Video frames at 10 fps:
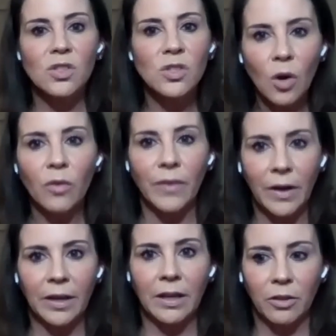so
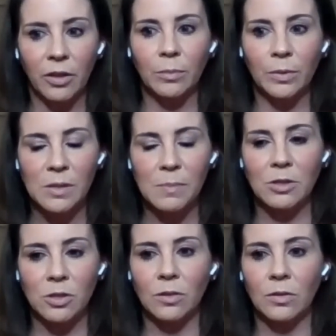very incredibly
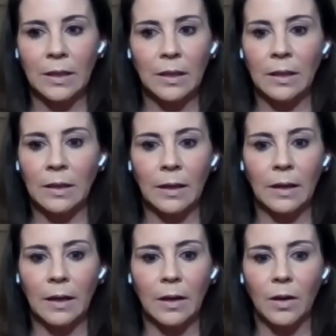special. Like,
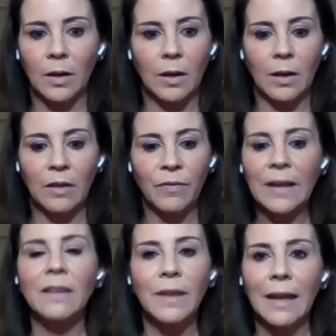if
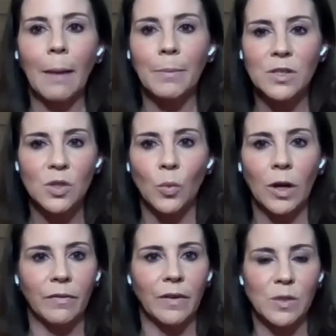anything happens to one
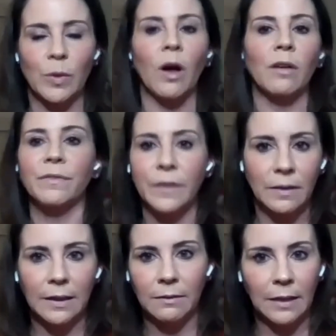of us, we all feel
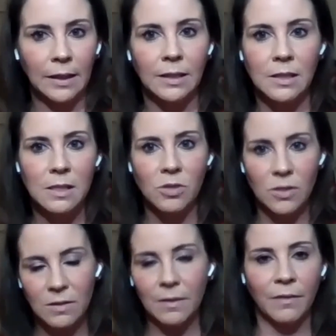it. Like, it's
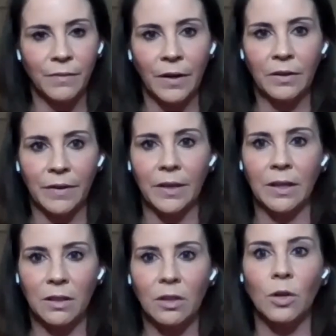just a very, very
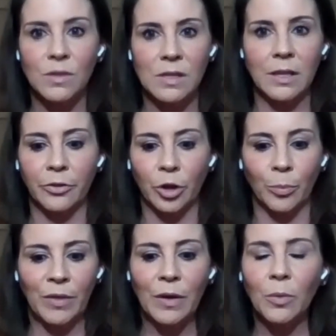close knit group.
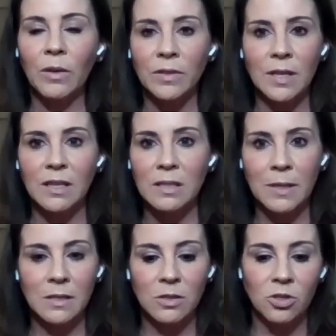I think we have a text
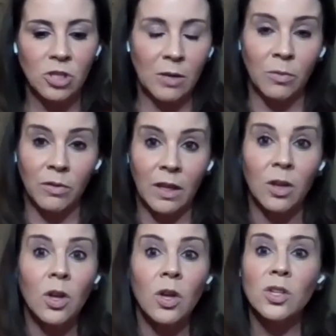message chain with like
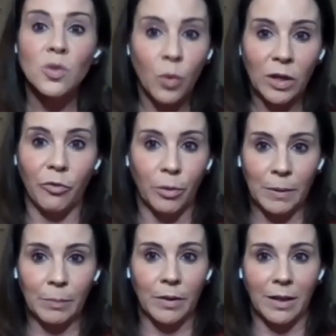24
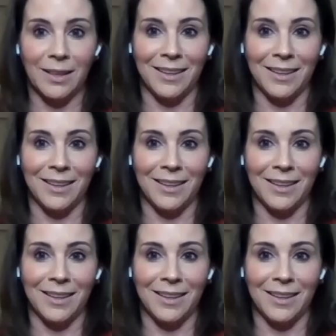people on it.